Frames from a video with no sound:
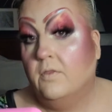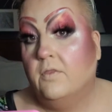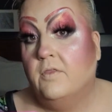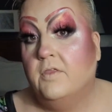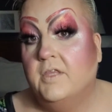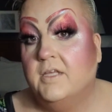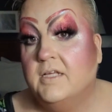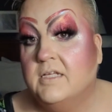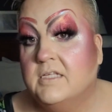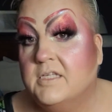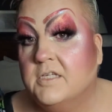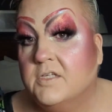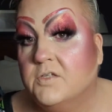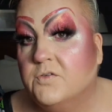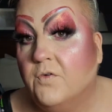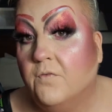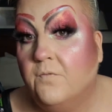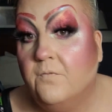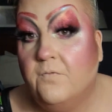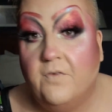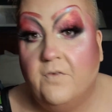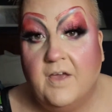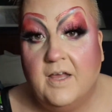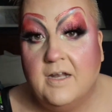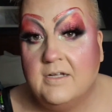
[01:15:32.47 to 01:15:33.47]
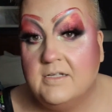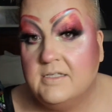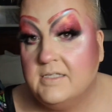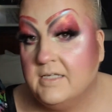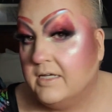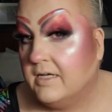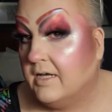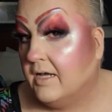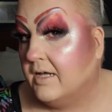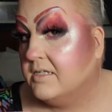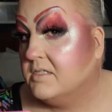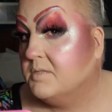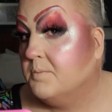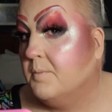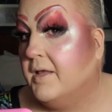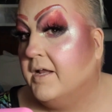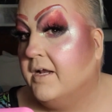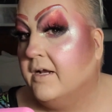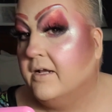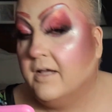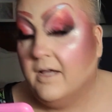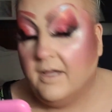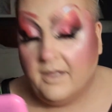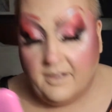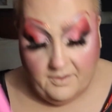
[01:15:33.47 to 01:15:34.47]
this is from Fantasy
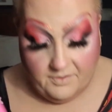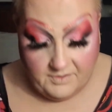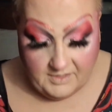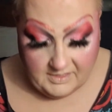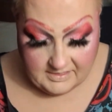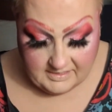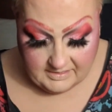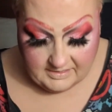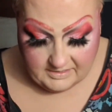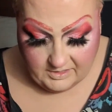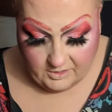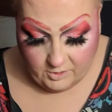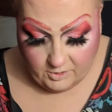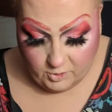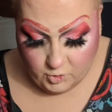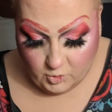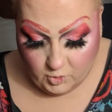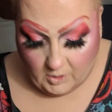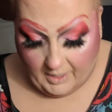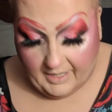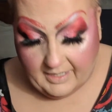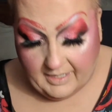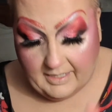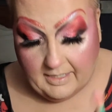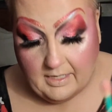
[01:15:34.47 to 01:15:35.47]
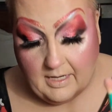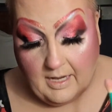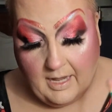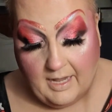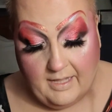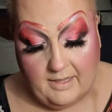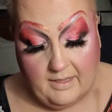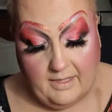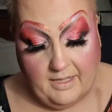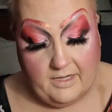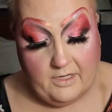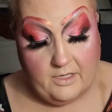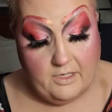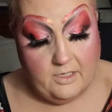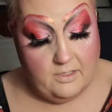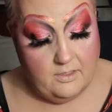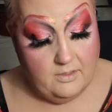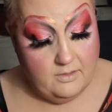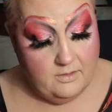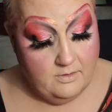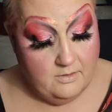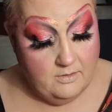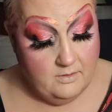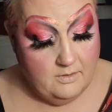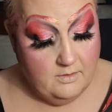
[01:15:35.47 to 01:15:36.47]
Cosmetica. This is their dragon highlighter,
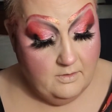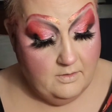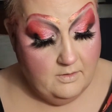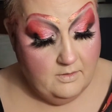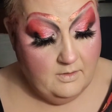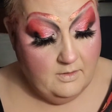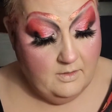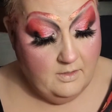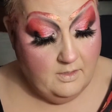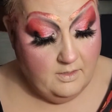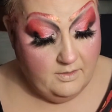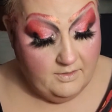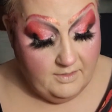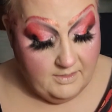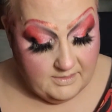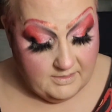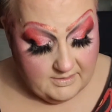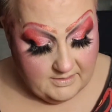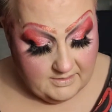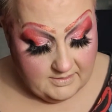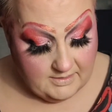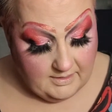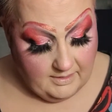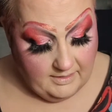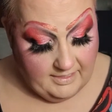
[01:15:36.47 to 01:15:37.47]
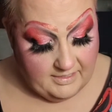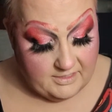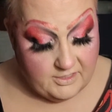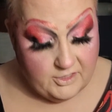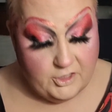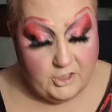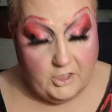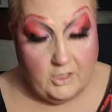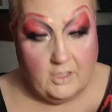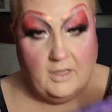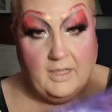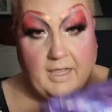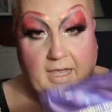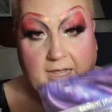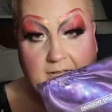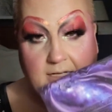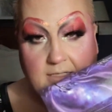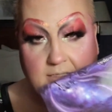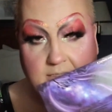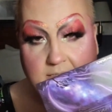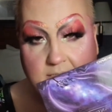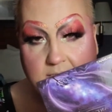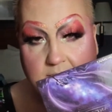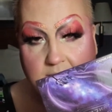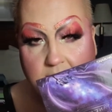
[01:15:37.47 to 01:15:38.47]
the Celestial
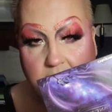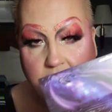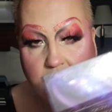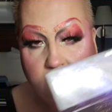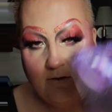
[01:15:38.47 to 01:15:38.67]
Lights.